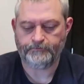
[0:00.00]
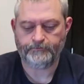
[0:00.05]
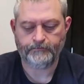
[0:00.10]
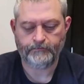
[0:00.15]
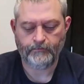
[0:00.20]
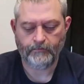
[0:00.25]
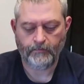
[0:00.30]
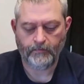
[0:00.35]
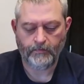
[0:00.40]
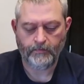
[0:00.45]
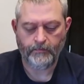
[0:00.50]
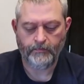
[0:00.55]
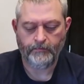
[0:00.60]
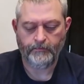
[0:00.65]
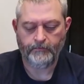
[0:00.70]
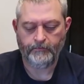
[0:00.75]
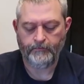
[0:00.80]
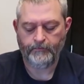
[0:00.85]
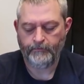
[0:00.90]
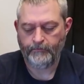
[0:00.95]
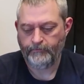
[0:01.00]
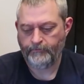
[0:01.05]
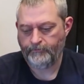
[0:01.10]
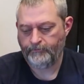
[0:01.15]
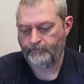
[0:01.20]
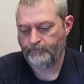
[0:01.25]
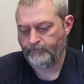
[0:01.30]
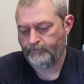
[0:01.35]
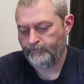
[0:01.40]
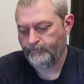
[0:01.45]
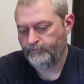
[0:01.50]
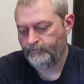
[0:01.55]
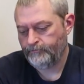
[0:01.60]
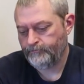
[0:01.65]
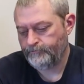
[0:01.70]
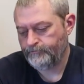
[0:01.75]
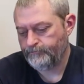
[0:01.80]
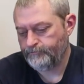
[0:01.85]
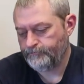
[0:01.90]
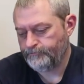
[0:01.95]

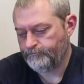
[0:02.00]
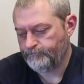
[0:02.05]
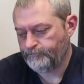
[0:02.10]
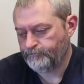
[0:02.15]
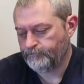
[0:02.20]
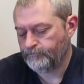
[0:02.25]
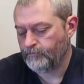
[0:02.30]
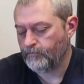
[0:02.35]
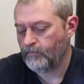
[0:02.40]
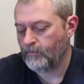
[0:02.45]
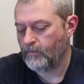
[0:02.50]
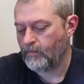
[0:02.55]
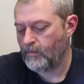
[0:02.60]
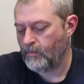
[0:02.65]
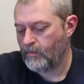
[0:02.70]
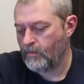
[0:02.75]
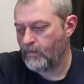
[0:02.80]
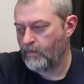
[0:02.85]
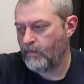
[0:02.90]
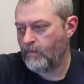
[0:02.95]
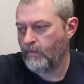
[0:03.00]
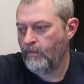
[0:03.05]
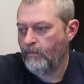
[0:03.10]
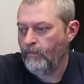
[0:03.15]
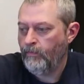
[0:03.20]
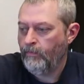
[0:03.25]
(silent)